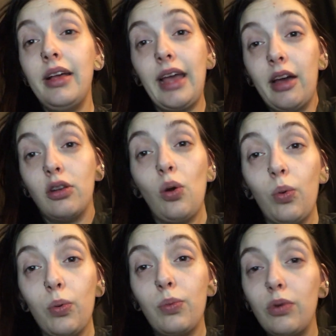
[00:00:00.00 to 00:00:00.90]
Yeah, nope.
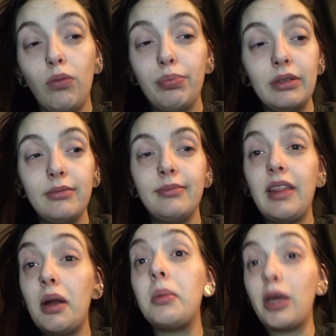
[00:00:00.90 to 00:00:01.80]
And
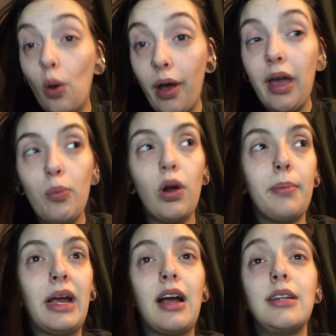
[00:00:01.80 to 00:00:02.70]
then I'm like, oh, I am wearing
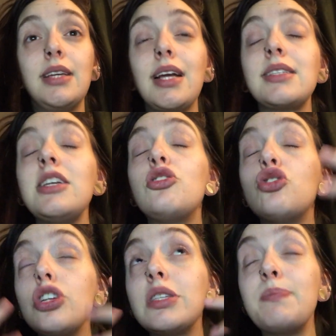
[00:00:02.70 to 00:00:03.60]
my contacts. It's
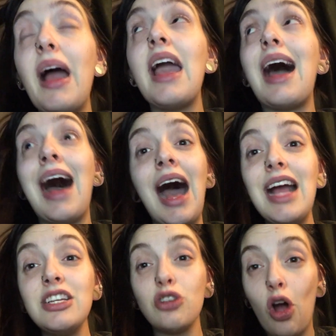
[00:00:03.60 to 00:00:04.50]
just my
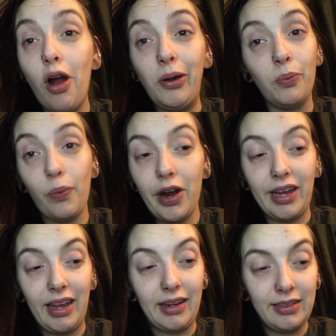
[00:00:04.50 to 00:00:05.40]
eyes aren't
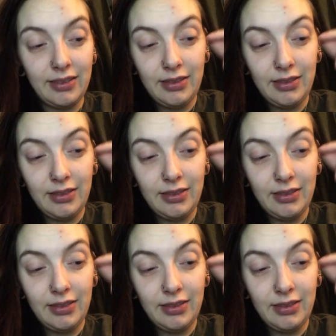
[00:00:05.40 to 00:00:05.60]
working.